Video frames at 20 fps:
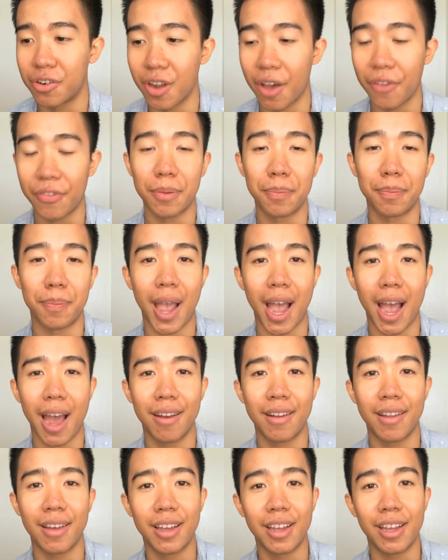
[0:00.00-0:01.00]
nothing
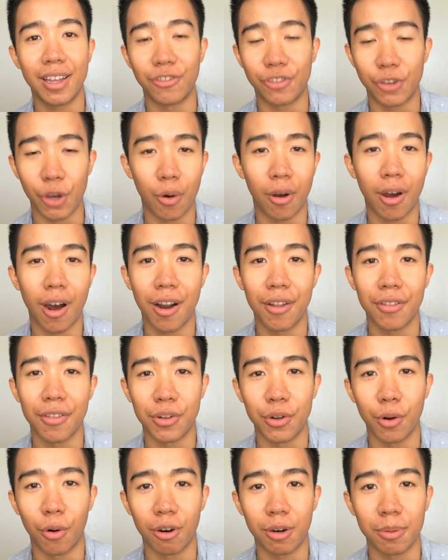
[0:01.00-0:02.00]
bad is going on in
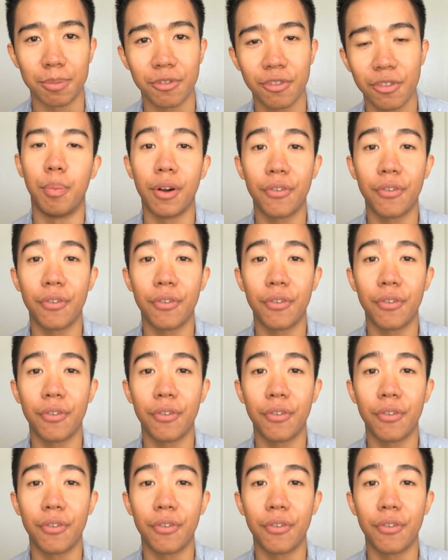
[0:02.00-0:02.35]
the dorms.